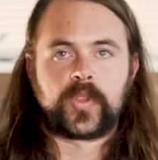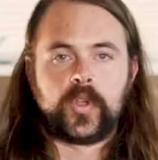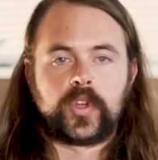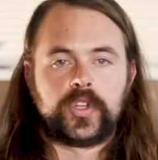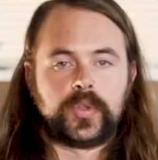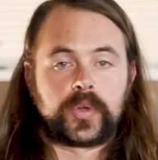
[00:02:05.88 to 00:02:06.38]
You
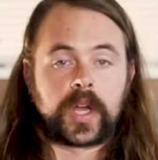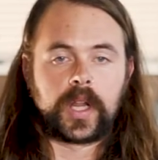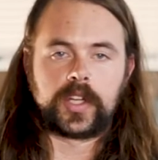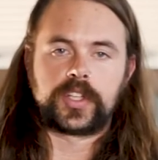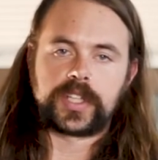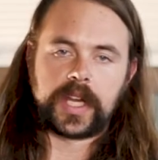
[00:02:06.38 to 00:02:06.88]
can do
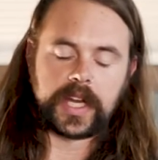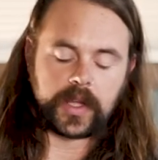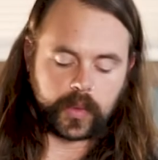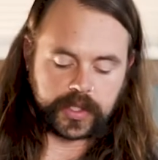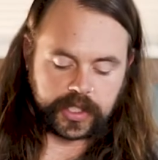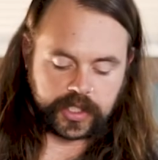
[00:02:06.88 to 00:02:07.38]
color shading,
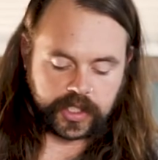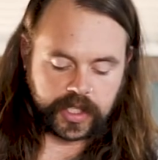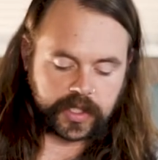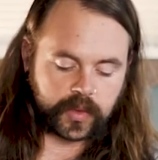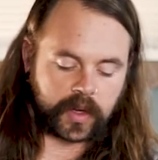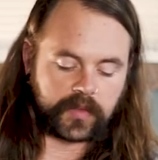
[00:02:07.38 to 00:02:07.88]
which is
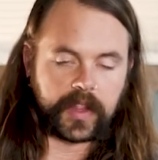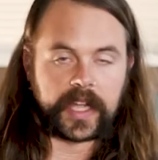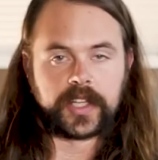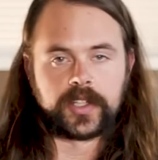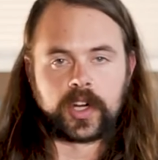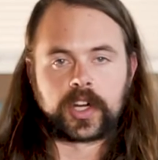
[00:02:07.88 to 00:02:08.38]
just sort of like
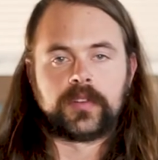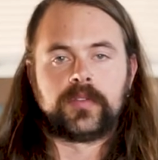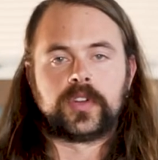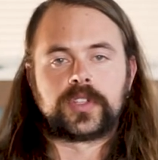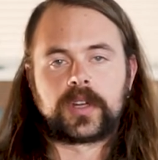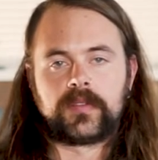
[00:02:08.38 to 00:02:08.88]
a darker
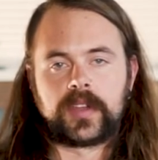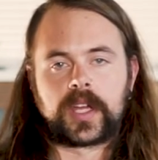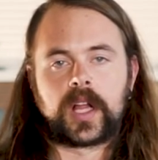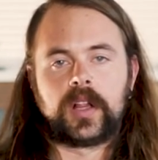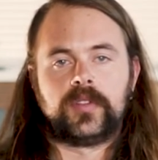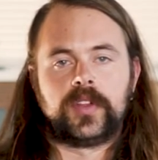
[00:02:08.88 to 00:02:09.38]
version of the
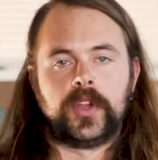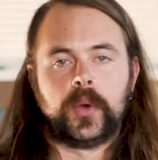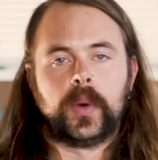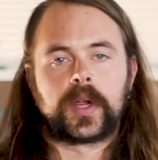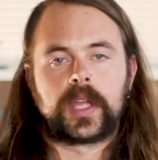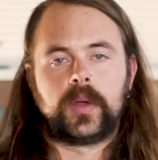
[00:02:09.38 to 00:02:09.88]
color that you're
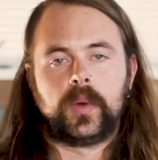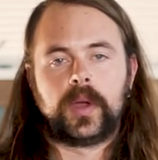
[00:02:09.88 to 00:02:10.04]
working